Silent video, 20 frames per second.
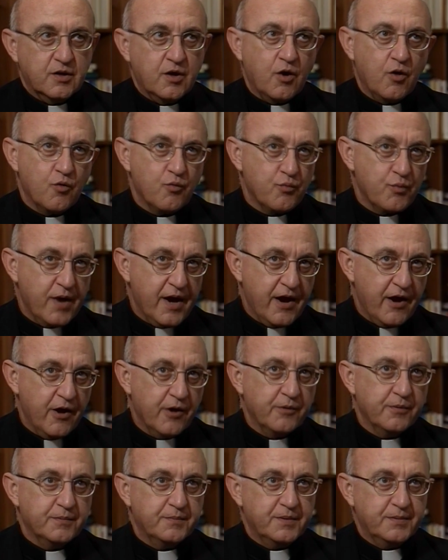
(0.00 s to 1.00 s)

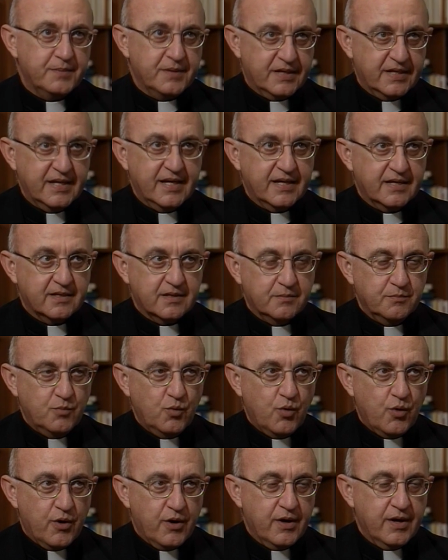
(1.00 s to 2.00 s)
rare, but yet a
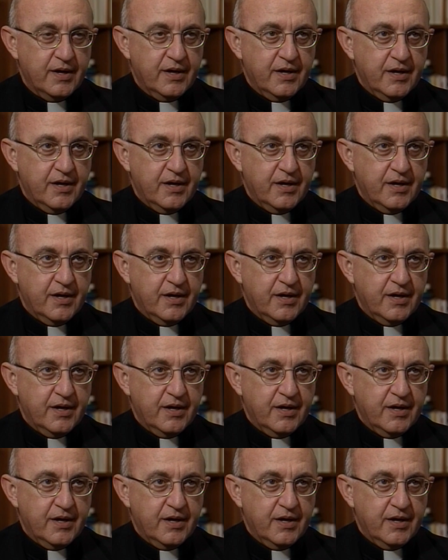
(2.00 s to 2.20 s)
more